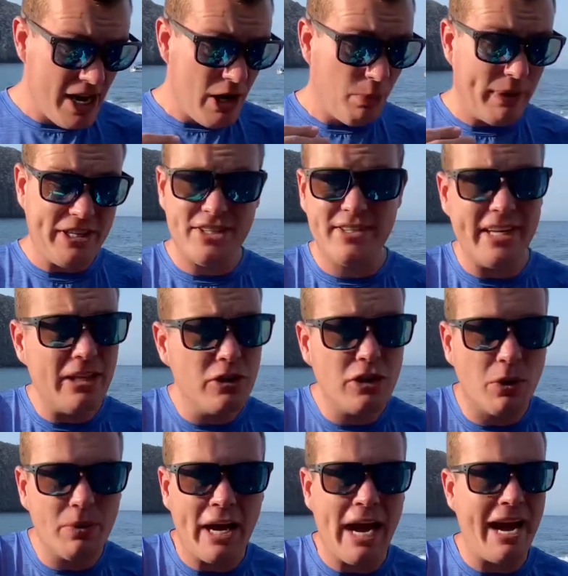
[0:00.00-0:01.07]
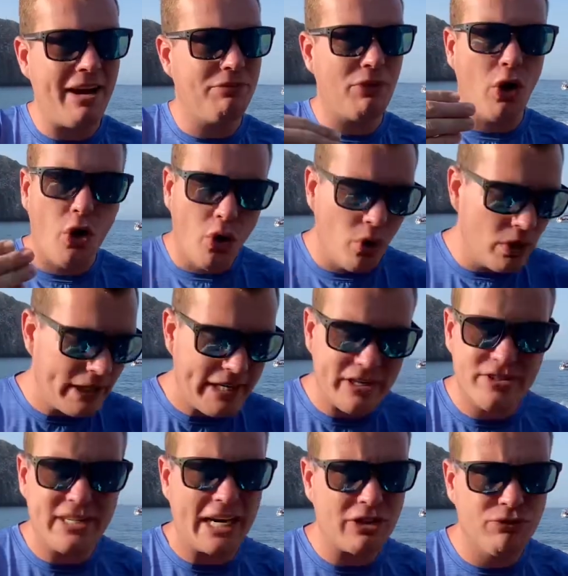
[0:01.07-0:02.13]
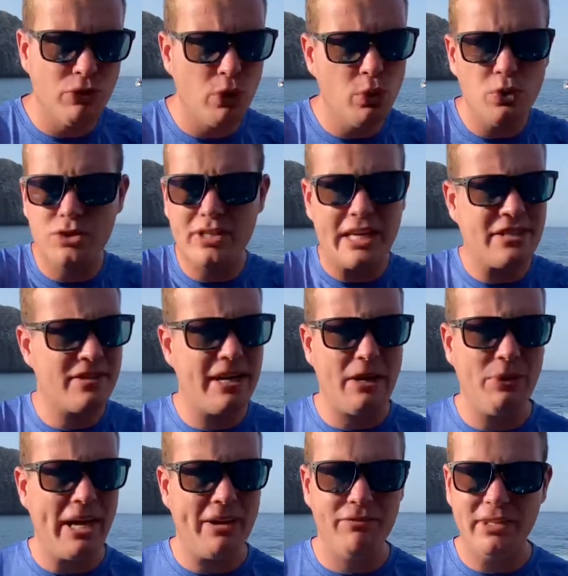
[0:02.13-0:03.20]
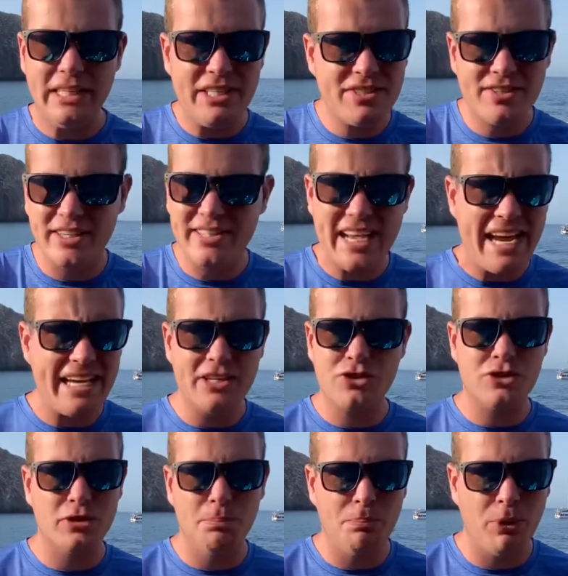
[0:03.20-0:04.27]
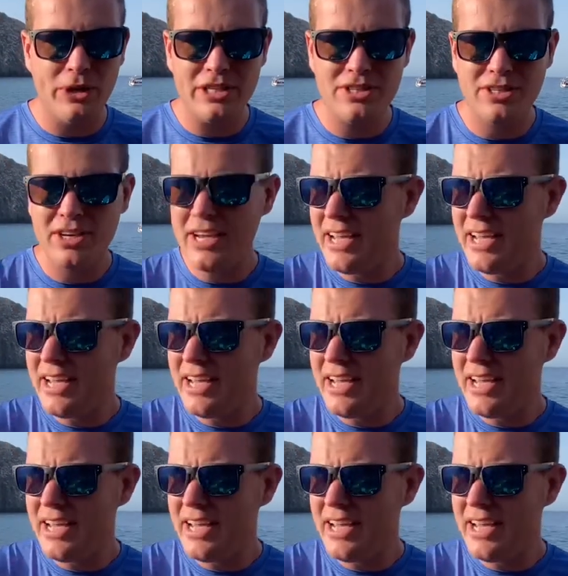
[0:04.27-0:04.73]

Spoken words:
We still don't have all the exact rules. That's now getting released today at some point.